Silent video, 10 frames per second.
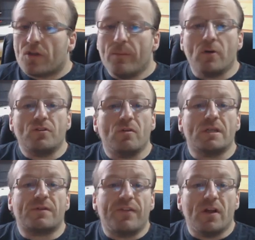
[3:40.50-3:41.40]
The
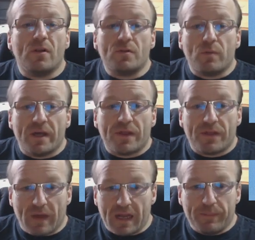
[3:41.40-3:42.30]
module is filled
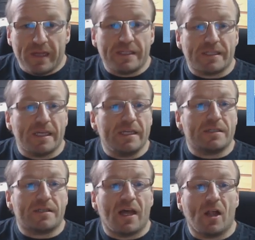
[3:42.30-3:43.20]
with
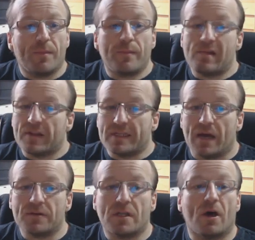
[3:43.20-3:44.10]
NPCs to help bring the
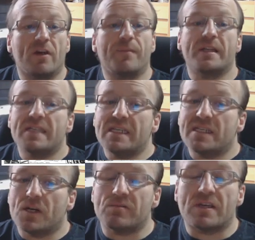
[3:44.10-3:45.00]
town to life, but
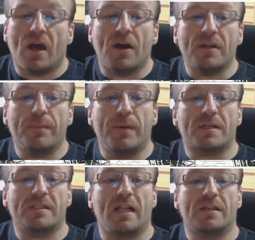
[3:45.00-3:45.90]
details regarding
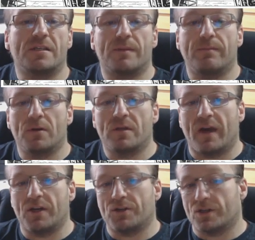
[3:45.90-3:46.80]
personalities and
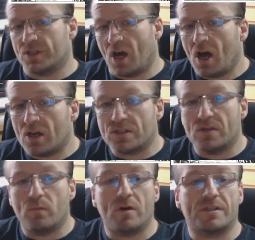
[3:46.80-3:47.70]
motivations are
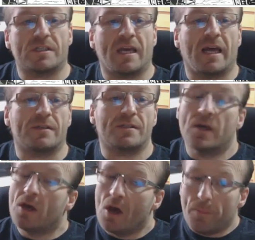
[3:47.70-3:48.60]
somewhat
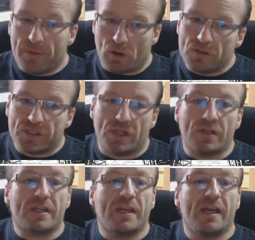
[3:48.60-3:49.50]
scant beyond
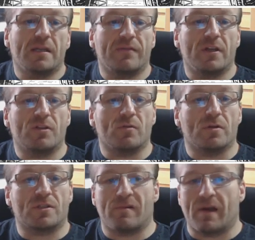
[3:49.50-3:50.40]
certain key
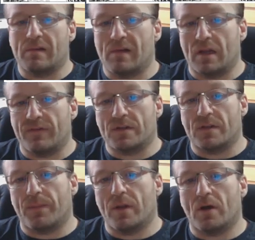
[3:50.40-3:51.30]
individuals directly relevant
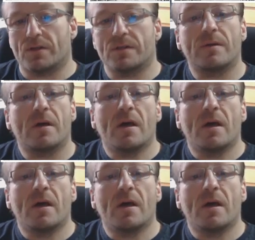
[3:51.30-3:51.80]
to the plot.